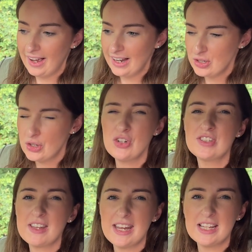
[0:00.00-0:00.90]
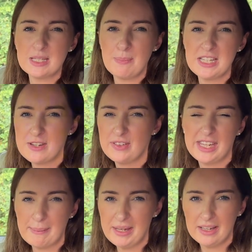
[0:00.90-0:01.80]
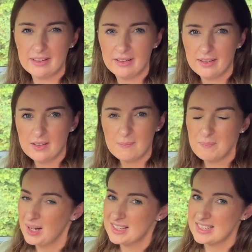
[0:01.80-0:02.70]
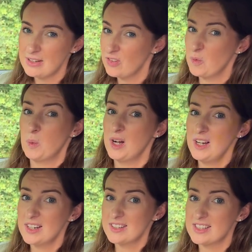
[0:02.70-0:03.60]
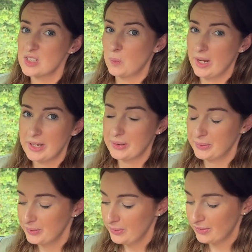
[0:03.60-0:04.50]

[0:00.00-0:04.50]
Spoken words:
And you could say it's a bit of a gimmick, but if it works, it's quite cool.